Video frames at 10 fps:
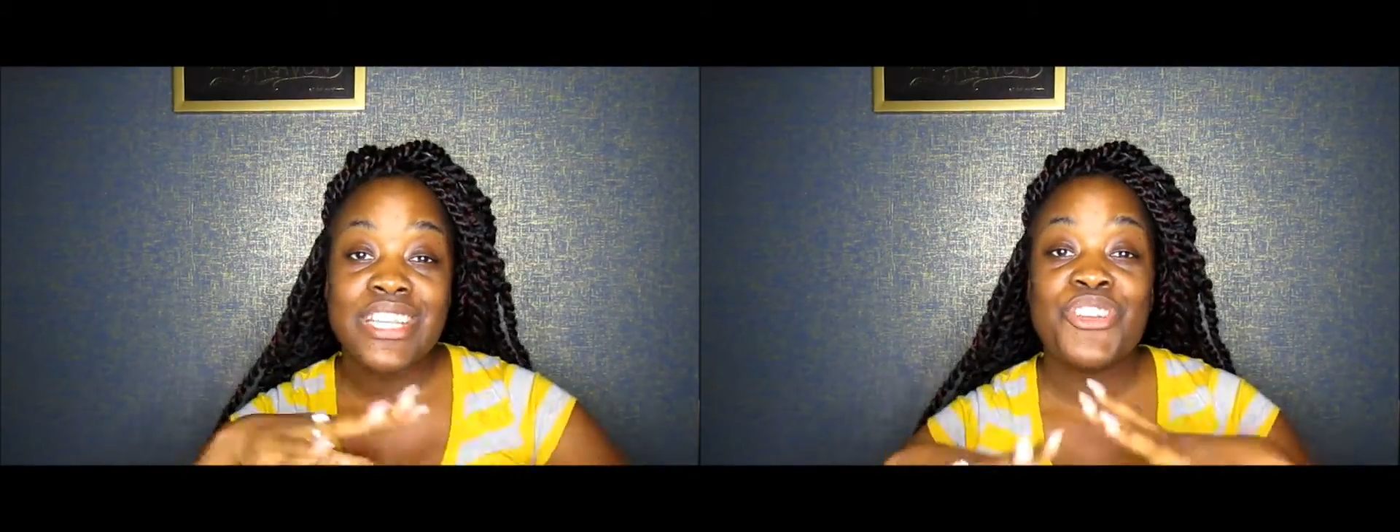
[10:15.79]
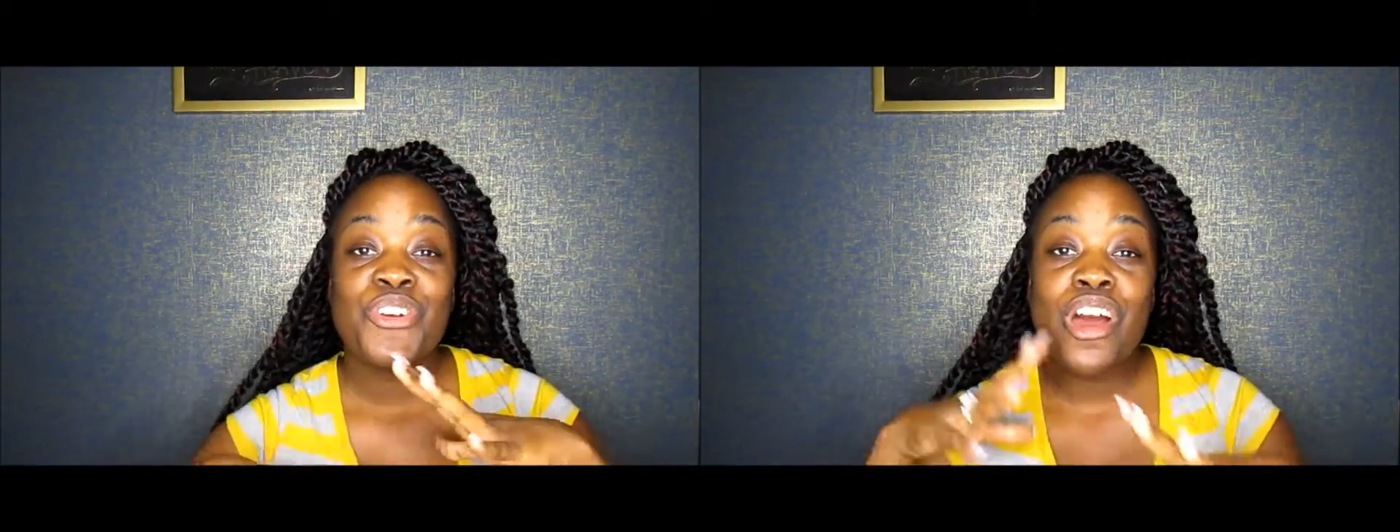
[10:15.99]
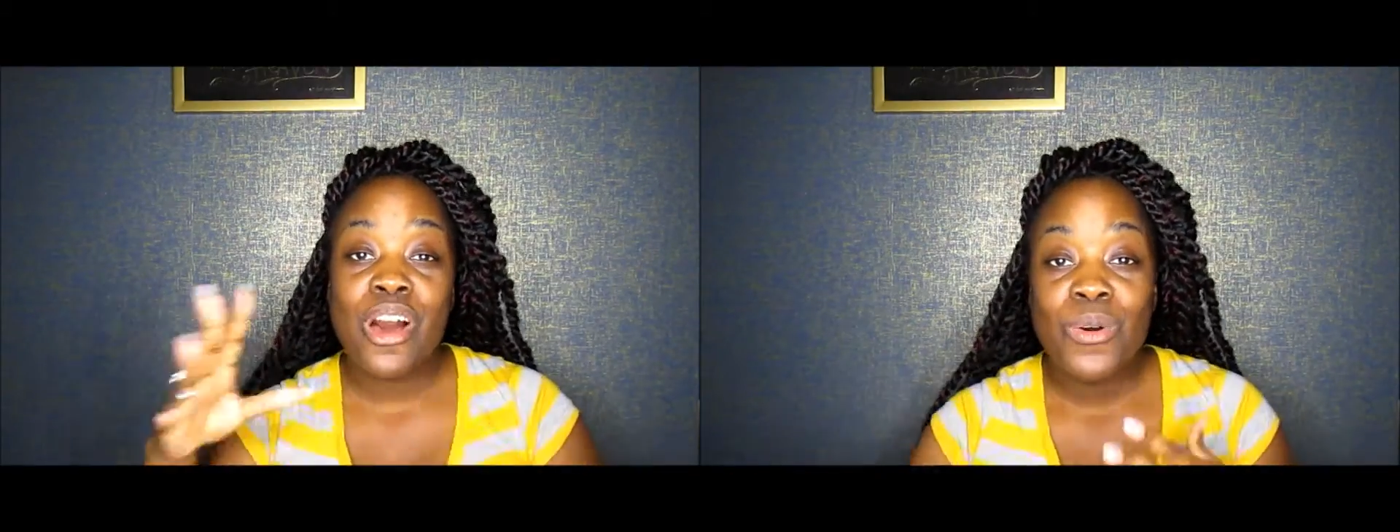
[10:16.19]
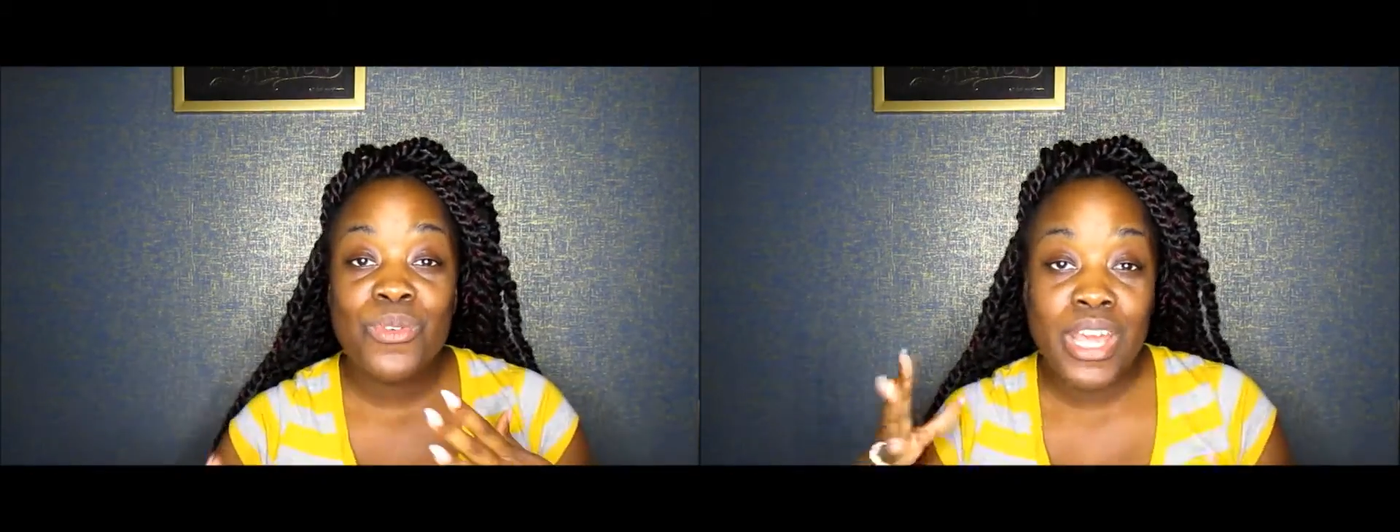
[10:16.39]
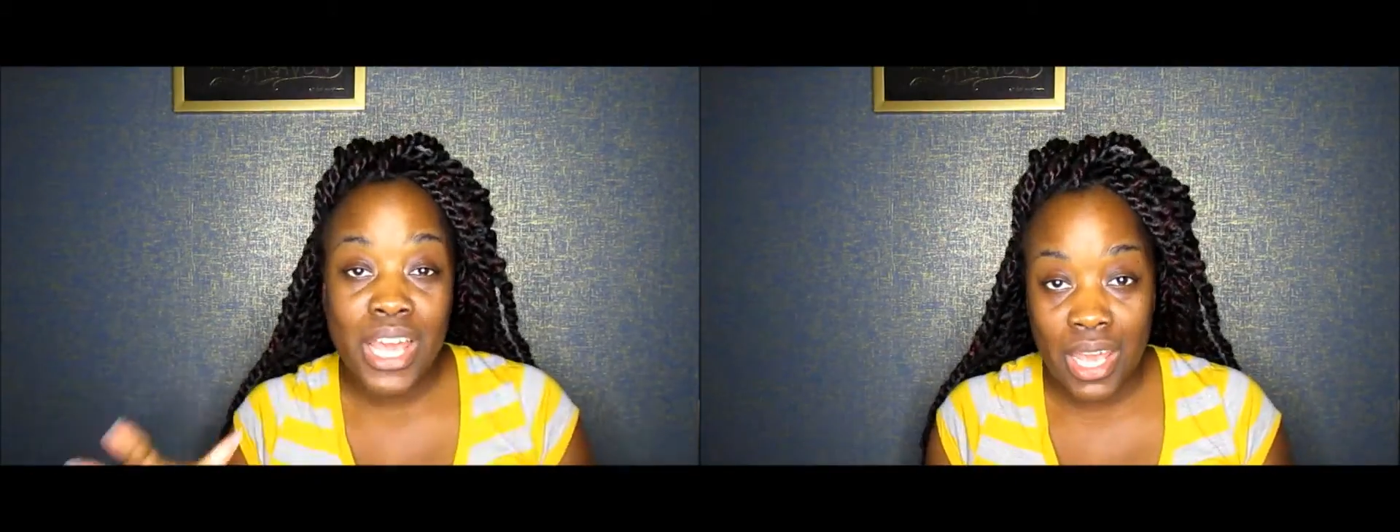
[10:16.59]
your own
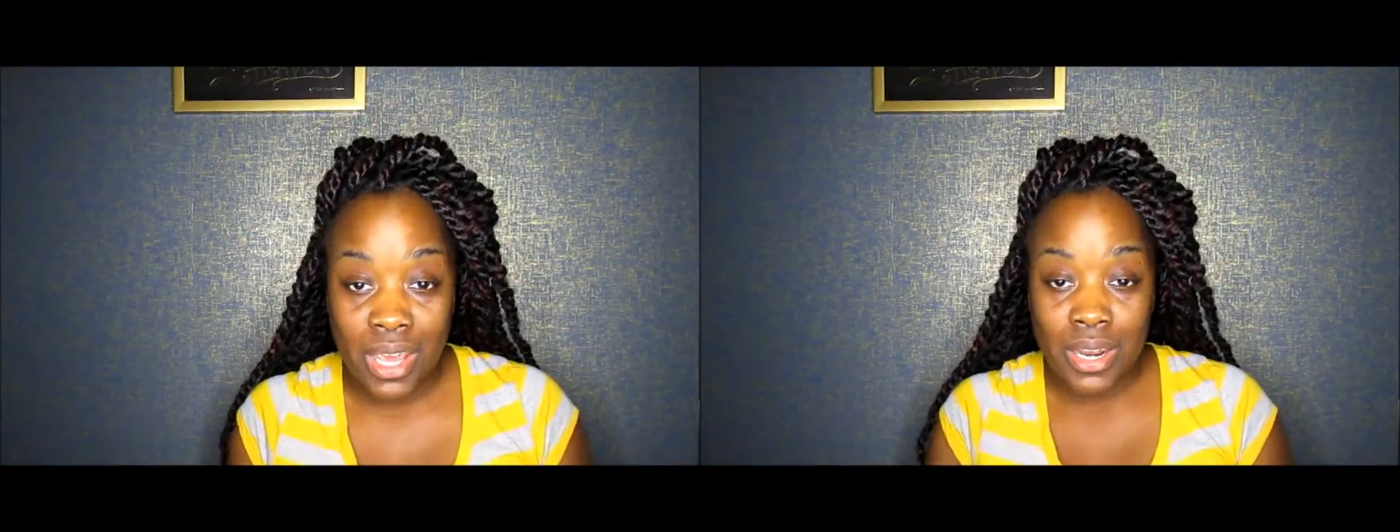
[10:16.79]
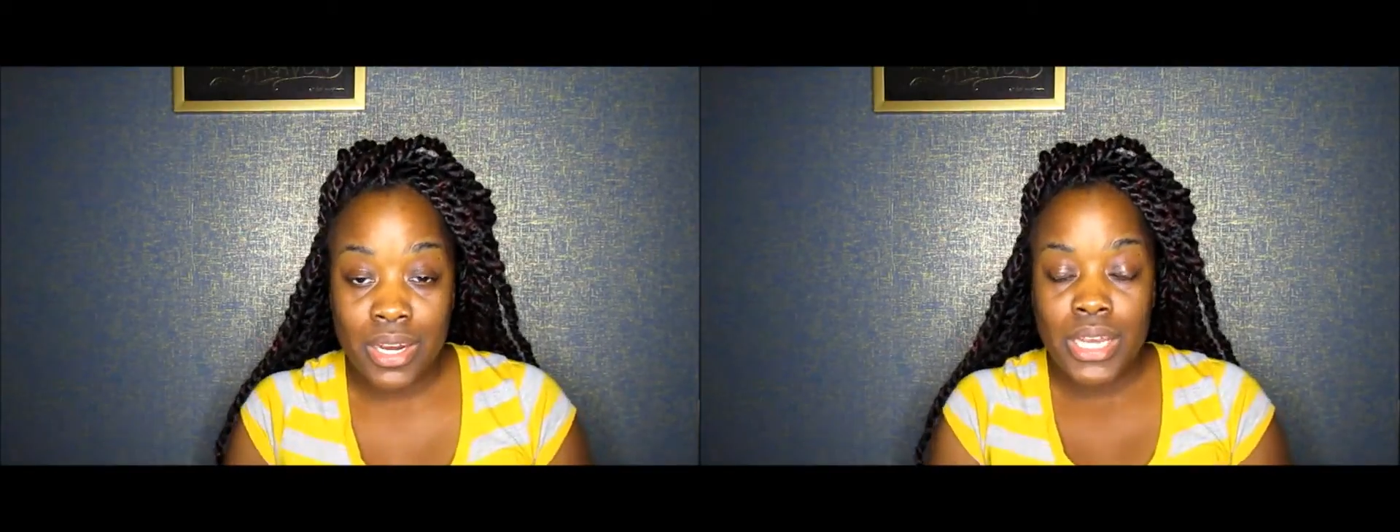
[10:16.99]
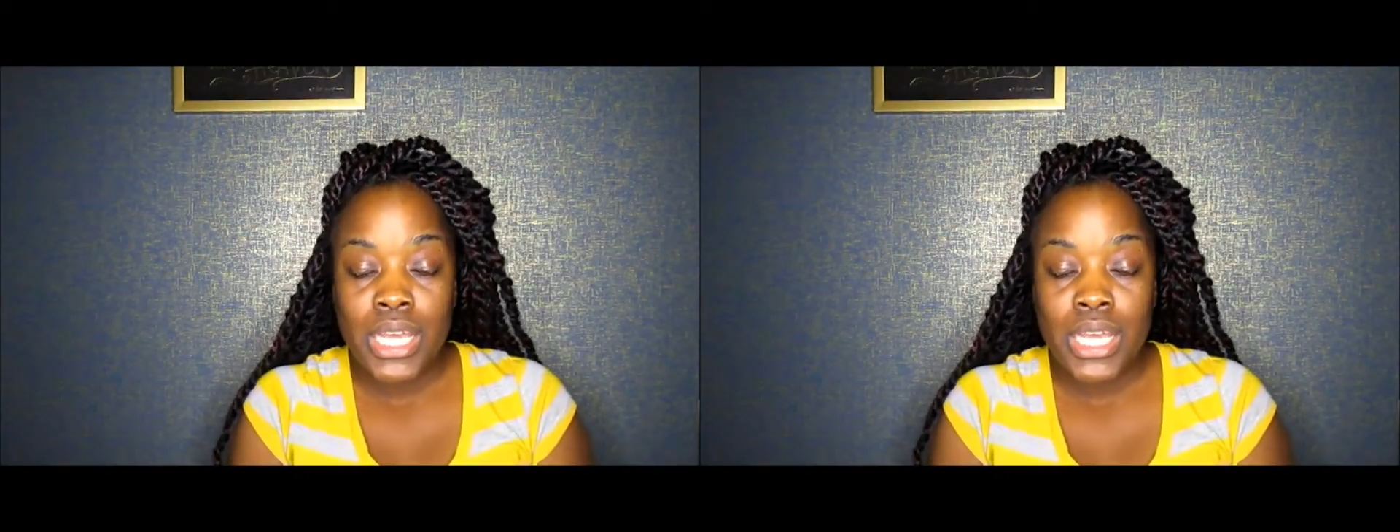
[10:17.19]
hair,